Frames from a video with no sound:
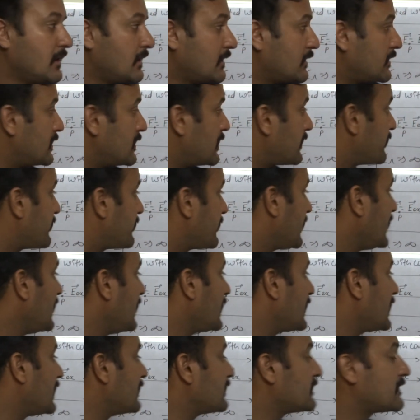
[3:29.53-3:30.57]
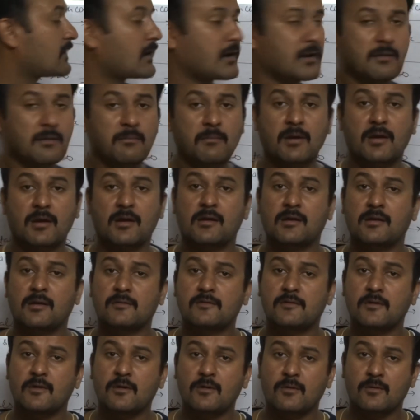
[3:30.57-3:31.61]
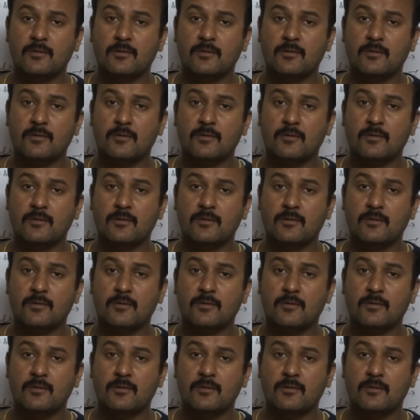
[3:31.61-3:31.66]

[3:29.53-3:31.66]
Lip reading: the field inside the metal is 0.